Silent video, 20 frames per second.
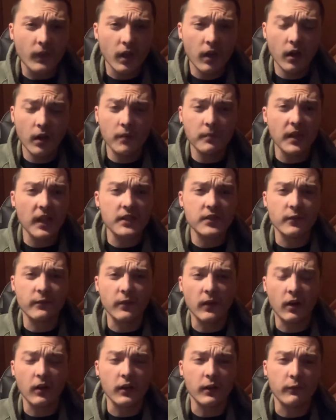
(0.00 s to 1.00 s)
Um, that's a
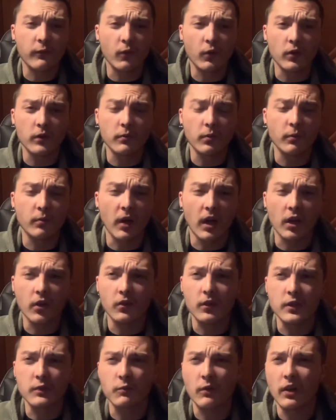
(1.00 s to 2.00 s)
very affordable
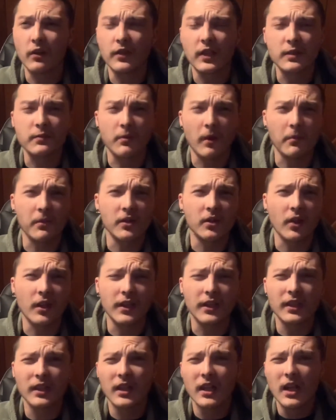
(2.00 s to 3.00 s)
bottle as well. That's probably
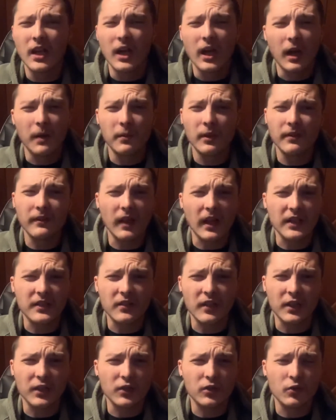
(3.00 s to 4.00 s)
like, I believe that's
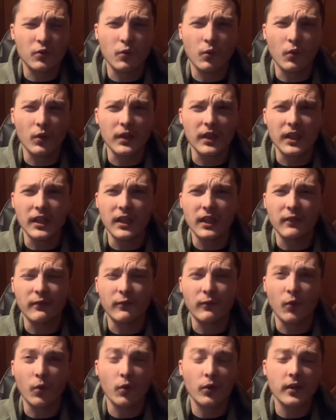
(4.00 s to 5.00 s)
like
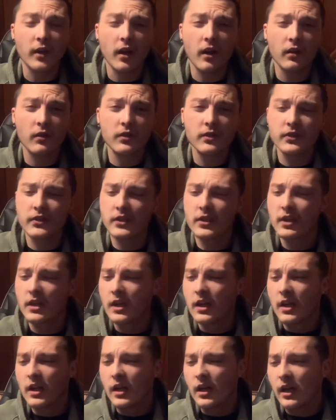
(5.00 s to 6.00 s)
$24.
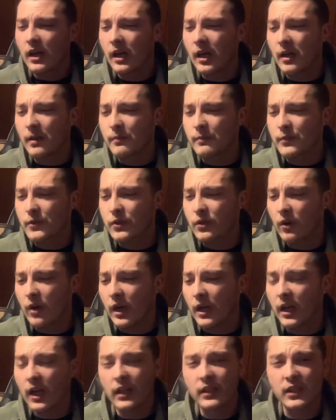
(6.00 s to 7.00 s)
Um, so
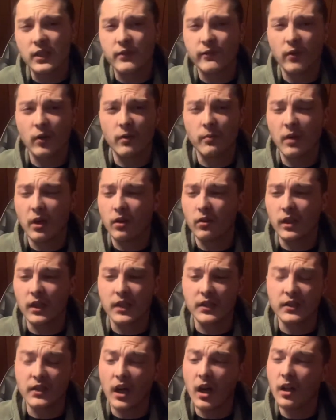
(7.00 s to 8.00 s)
I got this for about like a
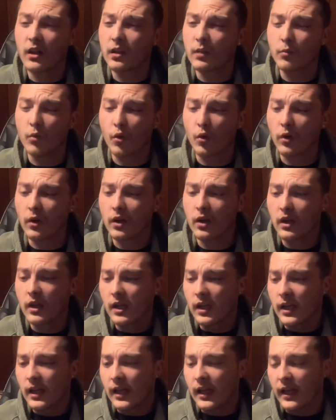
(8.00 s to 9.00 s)
dollar more.
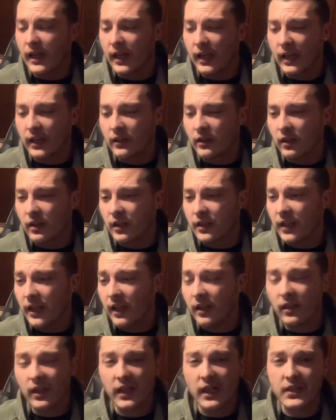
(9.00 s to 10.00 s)
And uh,
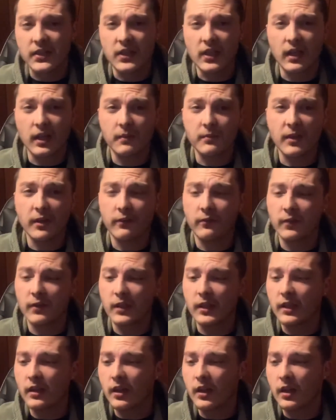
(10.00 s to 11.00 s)
yeah, like I said, I'm
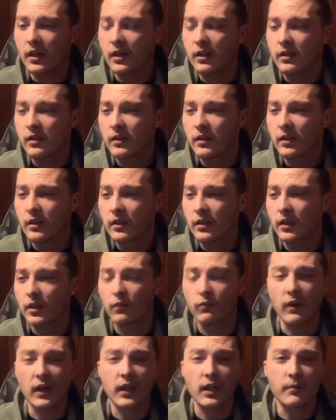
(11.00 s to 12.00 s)
definitely uh, going to
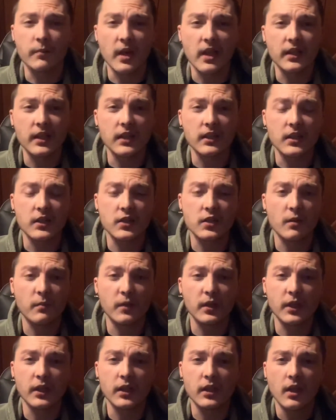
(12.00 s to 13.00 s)
recommend it to
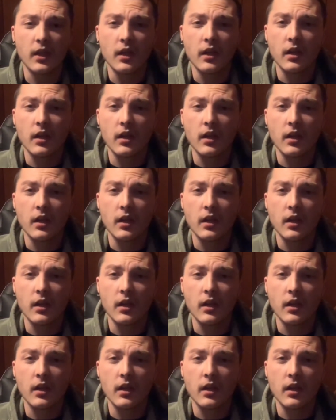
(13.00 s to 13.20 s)
somebody.